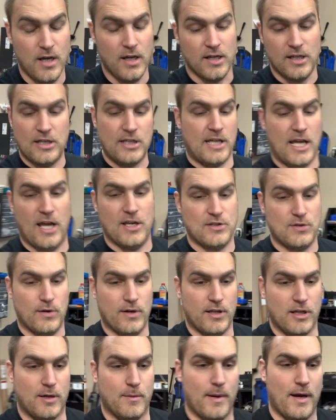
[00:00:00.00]
He can't do
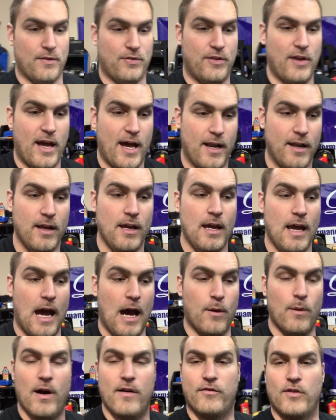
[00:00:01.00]
anything about that.
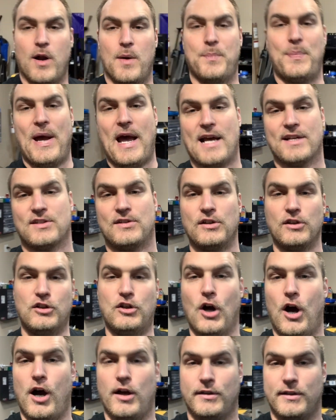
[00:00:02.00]
However, I'm passing the
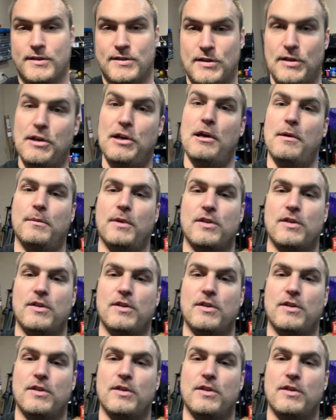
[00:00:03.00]
gauntlet to him.